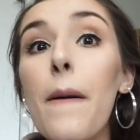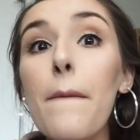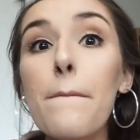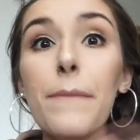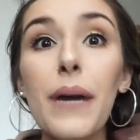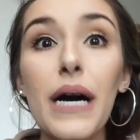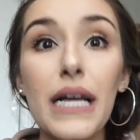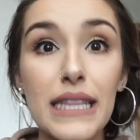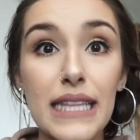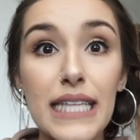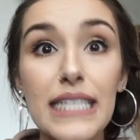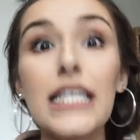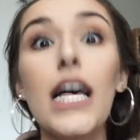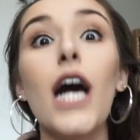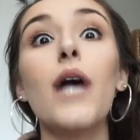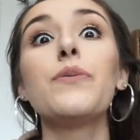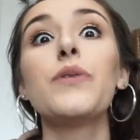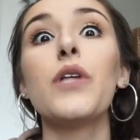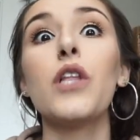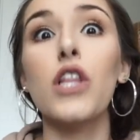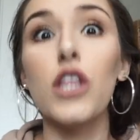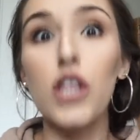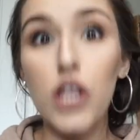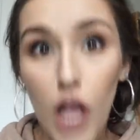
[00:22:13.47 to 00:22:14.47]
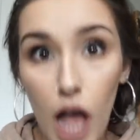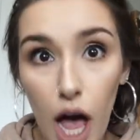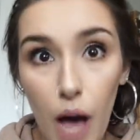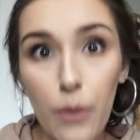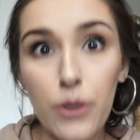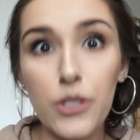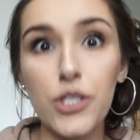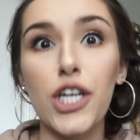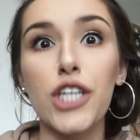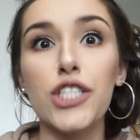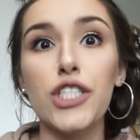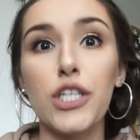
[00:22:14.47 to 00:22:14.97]
but this helps a lot
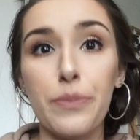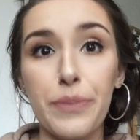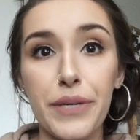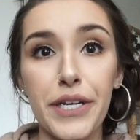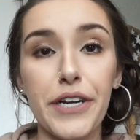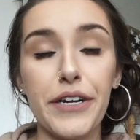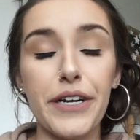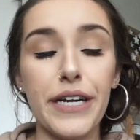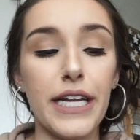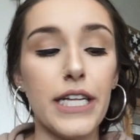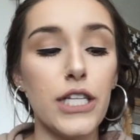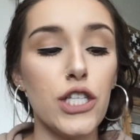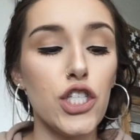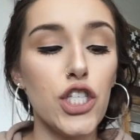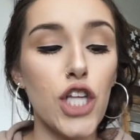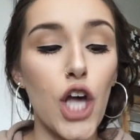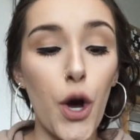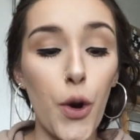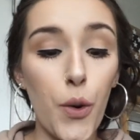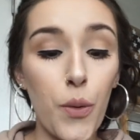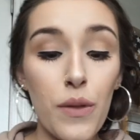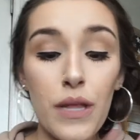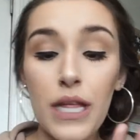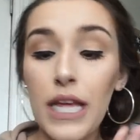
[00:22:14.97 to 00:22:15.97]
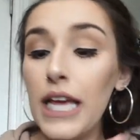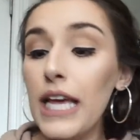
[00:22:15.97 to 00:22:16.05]
when you're on your period so